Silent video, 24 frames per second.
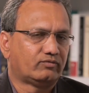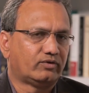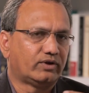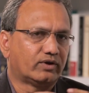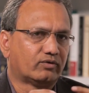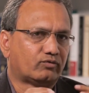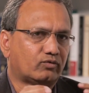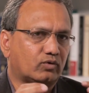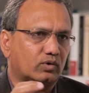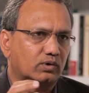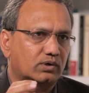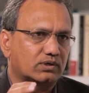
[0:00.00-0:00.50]

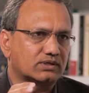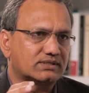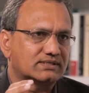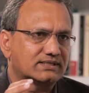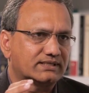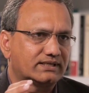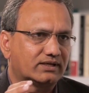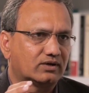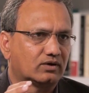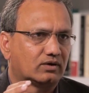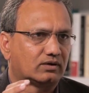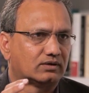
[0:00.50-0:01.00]
we are
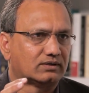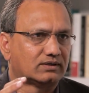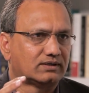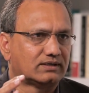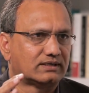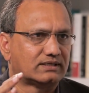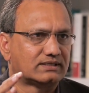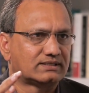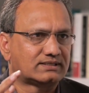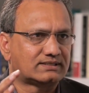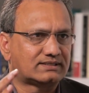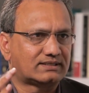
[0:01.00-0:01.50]
focusing
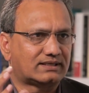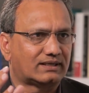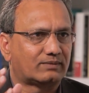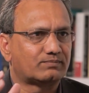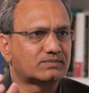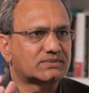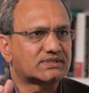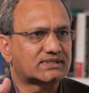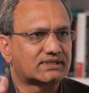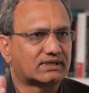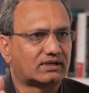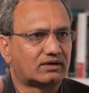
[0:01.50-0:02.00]
on
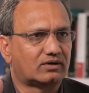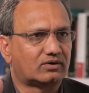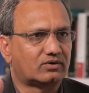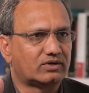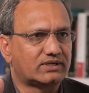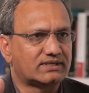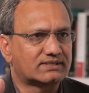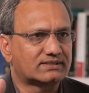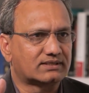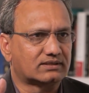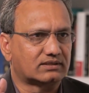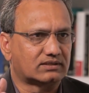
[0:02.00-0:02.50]
stem cell
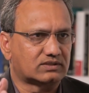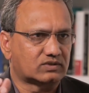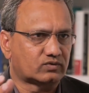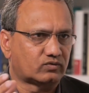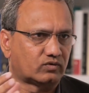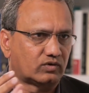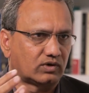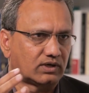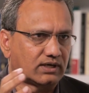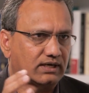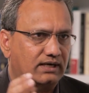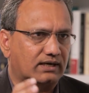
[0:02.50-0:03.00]
research
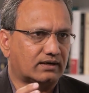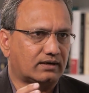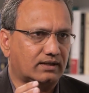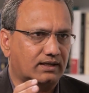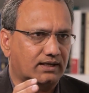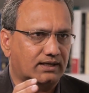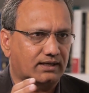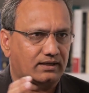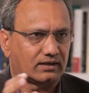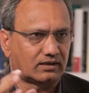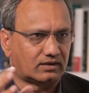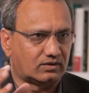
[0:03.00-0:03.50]
for
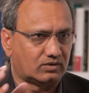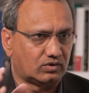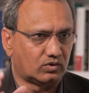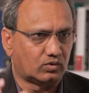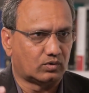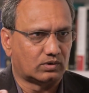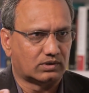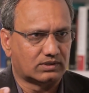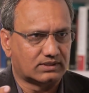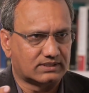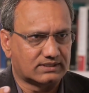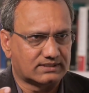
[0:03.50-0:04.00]
cardiac and
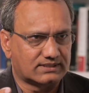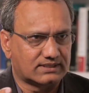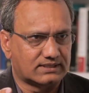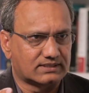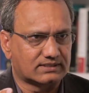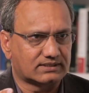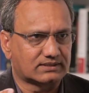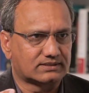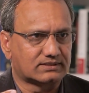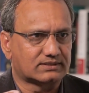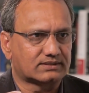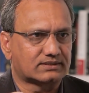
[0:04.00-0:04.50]
neural
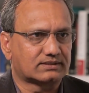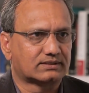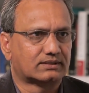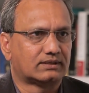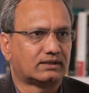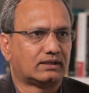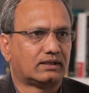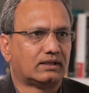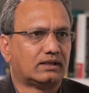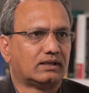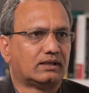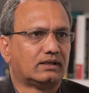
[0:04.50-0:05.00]
diseases.
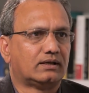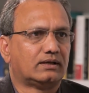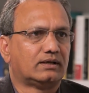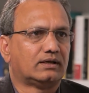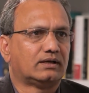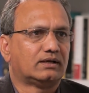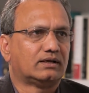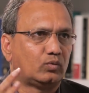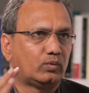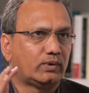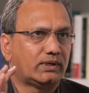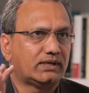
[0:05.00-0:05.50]

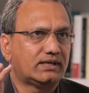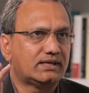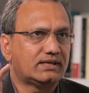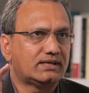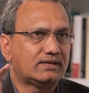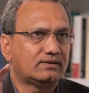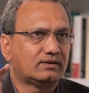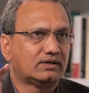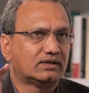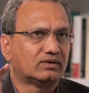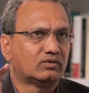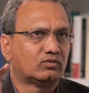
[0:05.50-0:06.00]

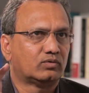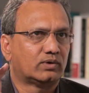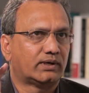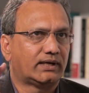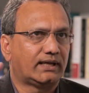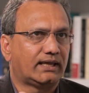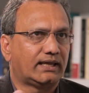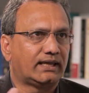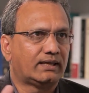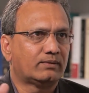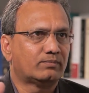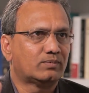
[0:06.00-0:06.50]
We
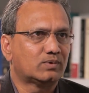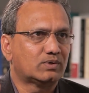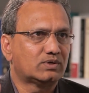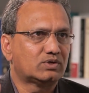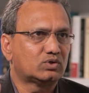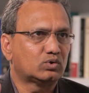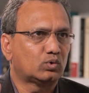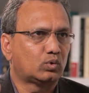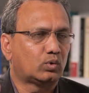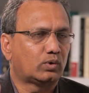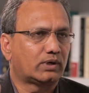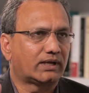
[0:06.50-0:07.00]
were
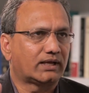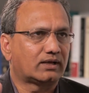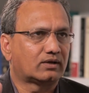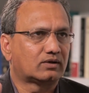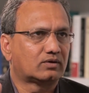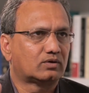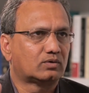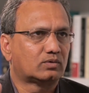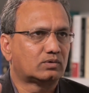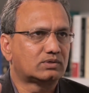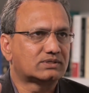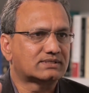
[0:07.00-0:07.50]
able to
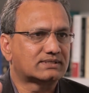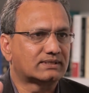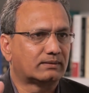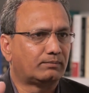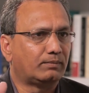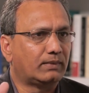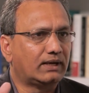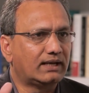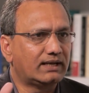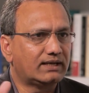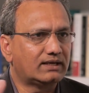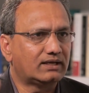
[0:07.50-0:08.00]
recruit
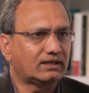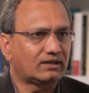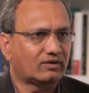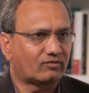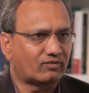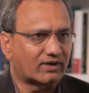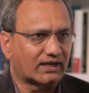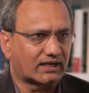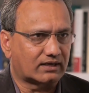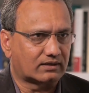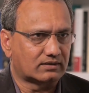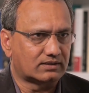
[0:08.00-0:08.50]
some
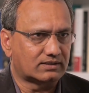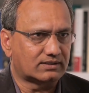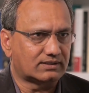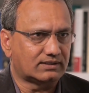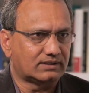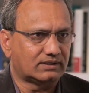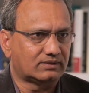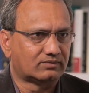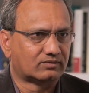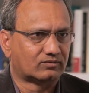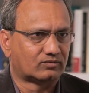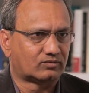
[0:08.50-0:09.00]
leading
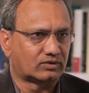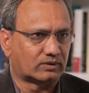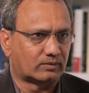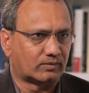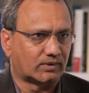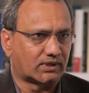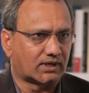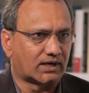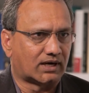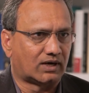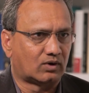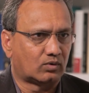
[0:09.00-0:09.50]
faculty
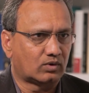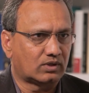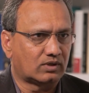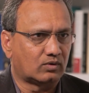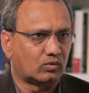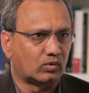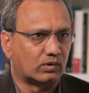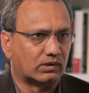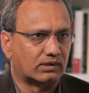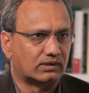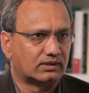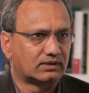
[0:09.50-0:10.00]
from around
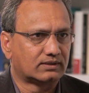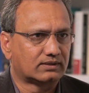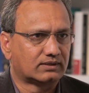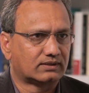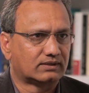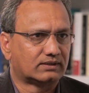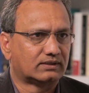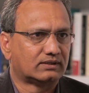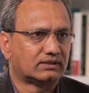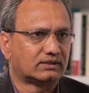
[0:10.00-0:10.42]
the world,